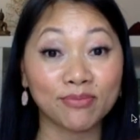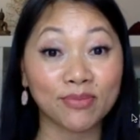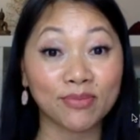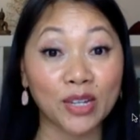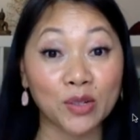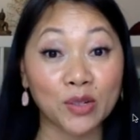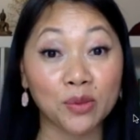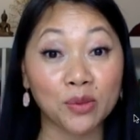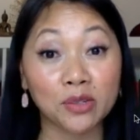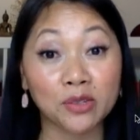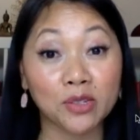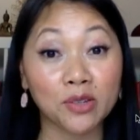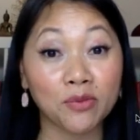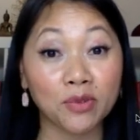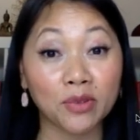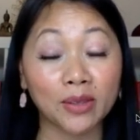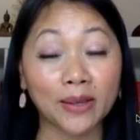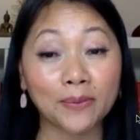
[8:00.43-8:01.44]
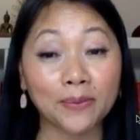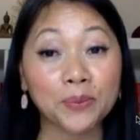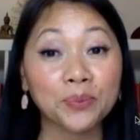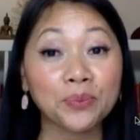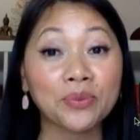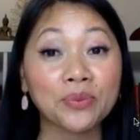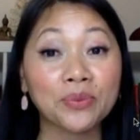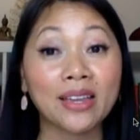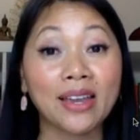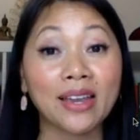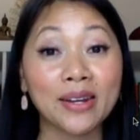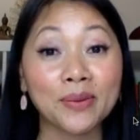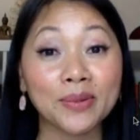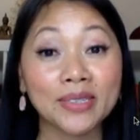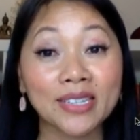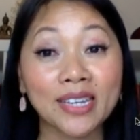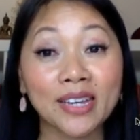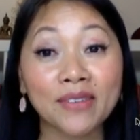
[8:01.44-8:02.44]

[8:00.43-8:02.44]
I do things differently. Anyways,